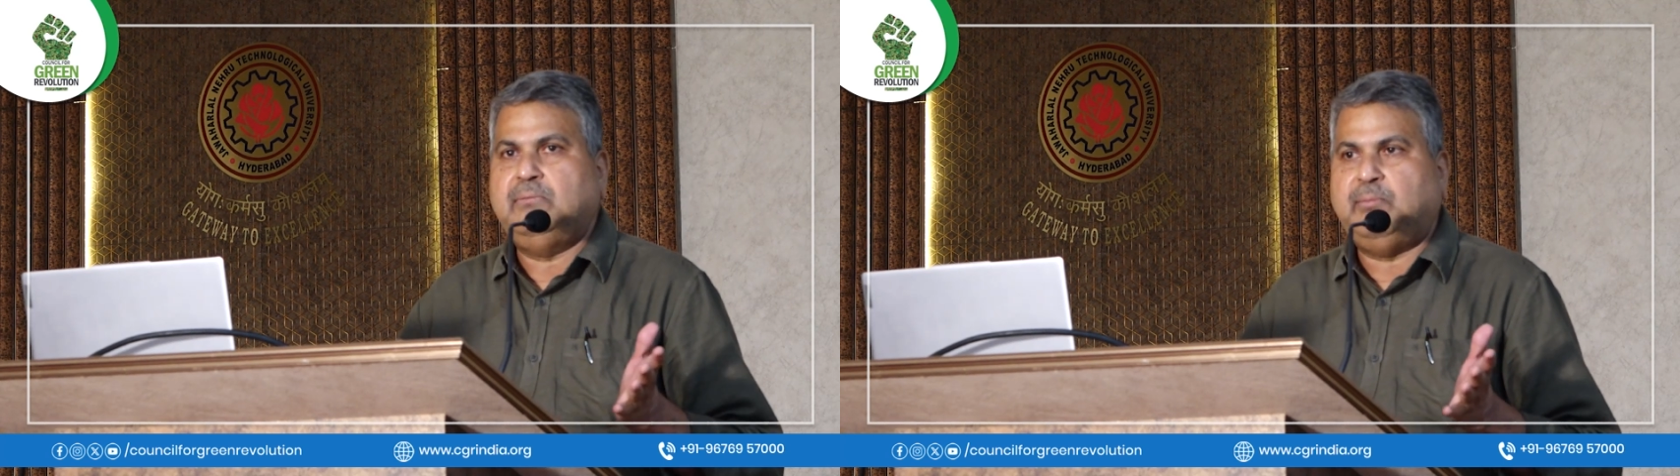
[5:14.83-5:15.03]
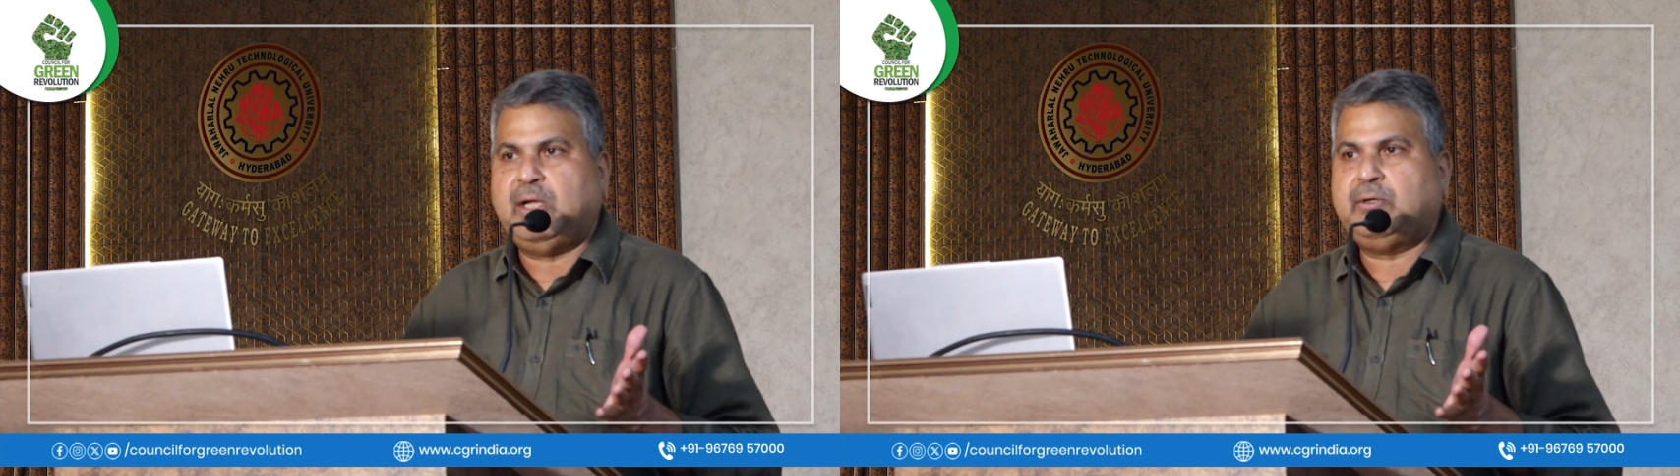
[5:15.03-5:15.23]

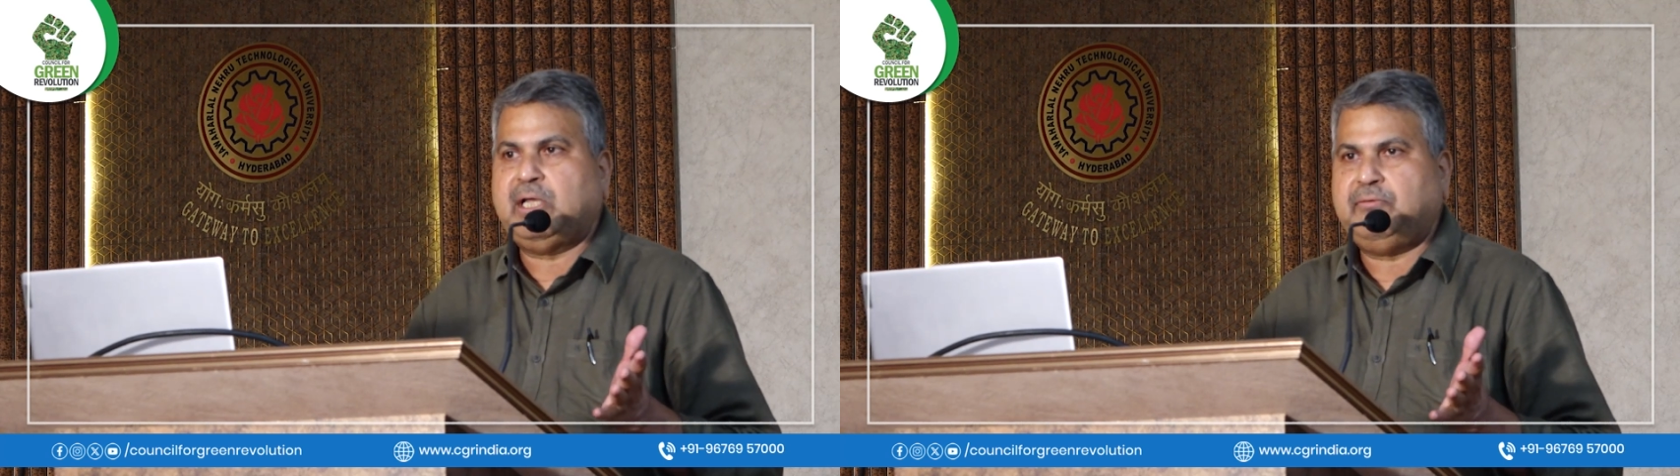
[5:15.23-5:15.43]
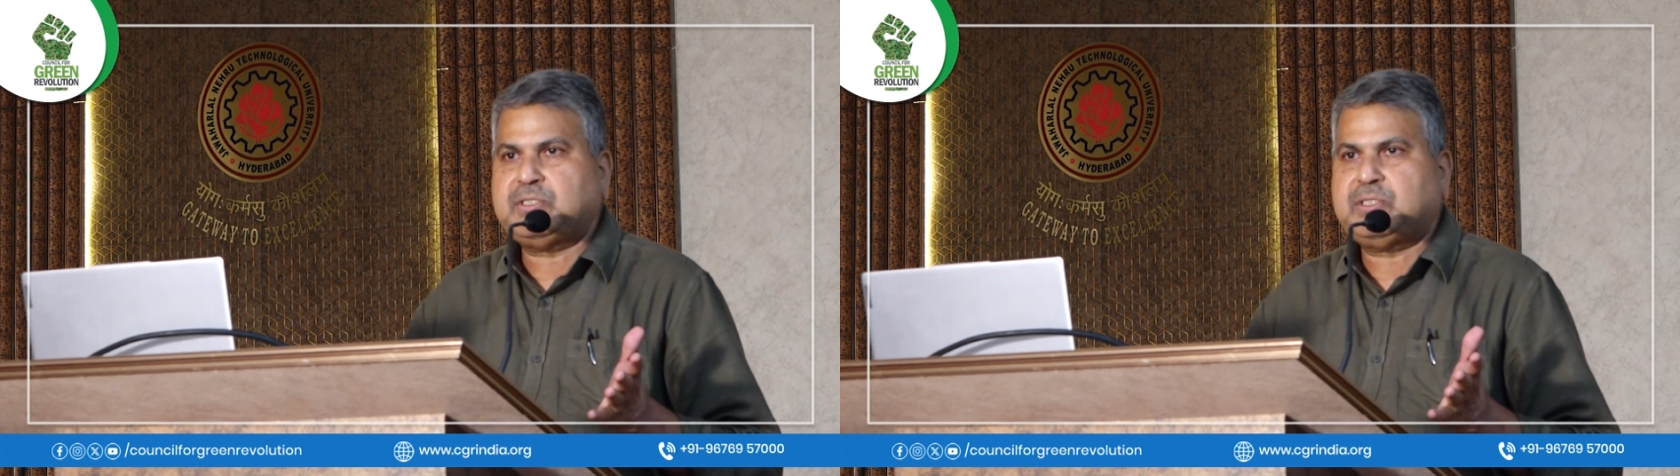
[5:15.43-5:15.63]

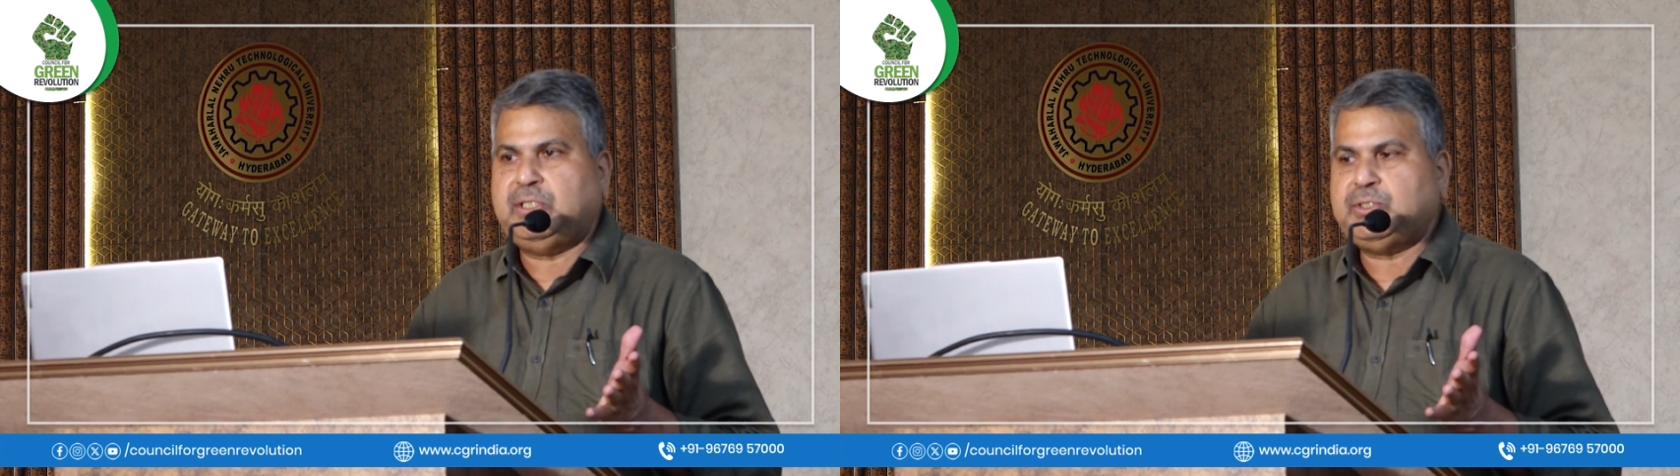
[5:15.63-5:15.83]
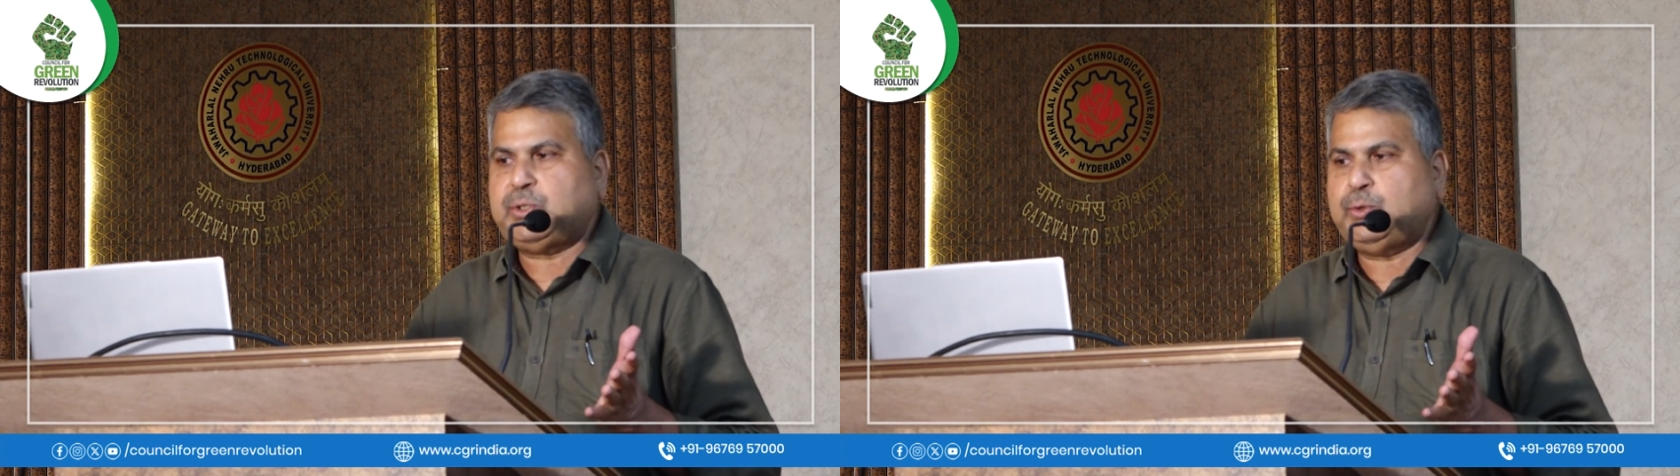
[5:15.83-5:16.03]

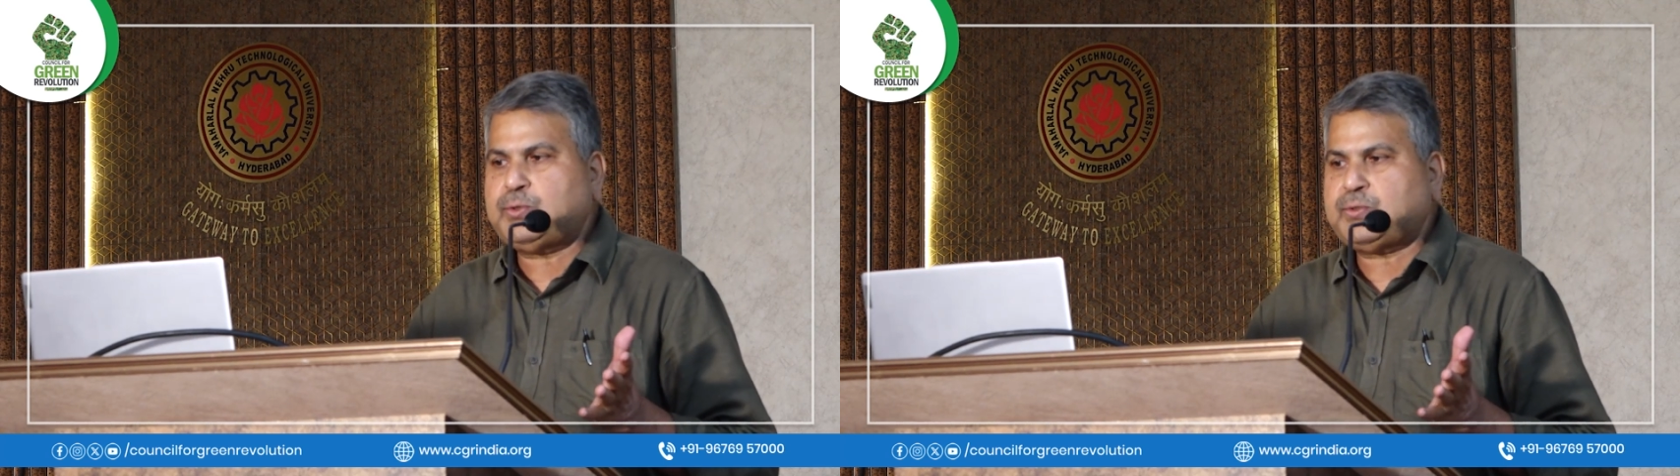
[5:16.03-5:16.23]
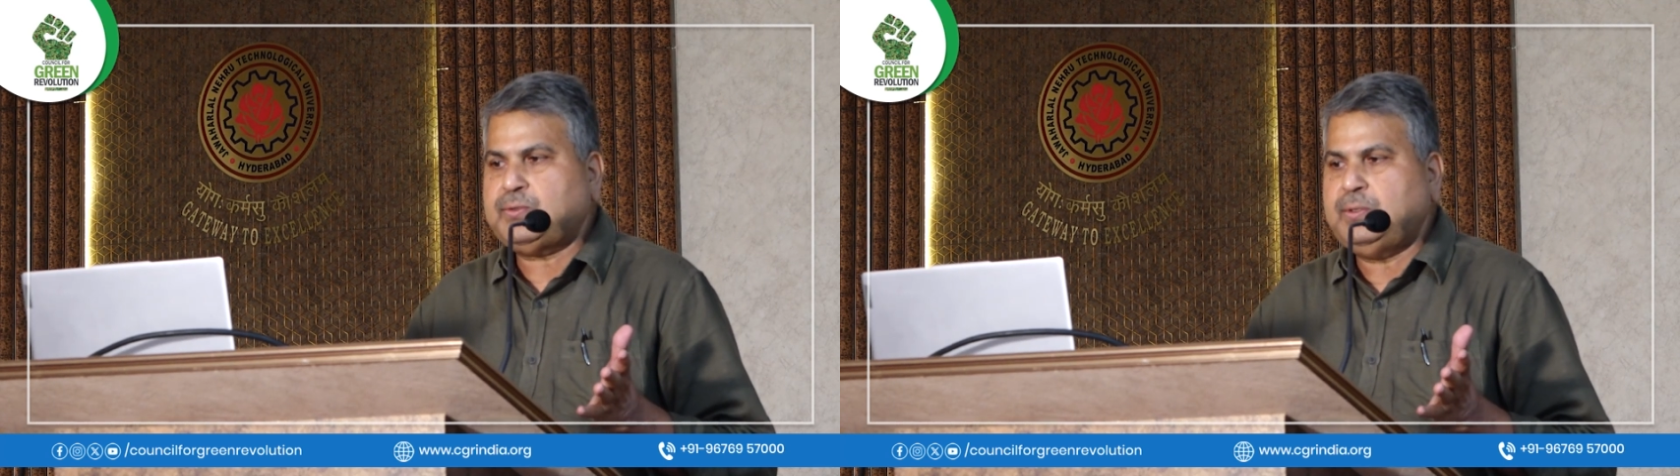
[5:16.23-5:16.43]
biodiversity's
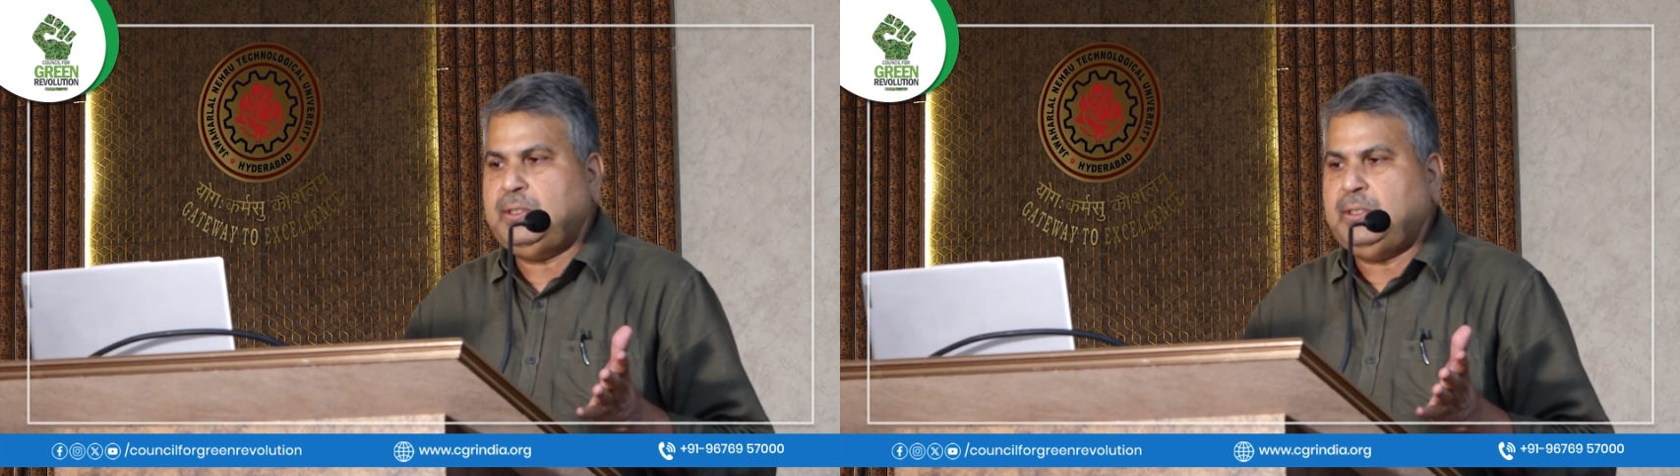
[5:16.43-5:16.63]
use.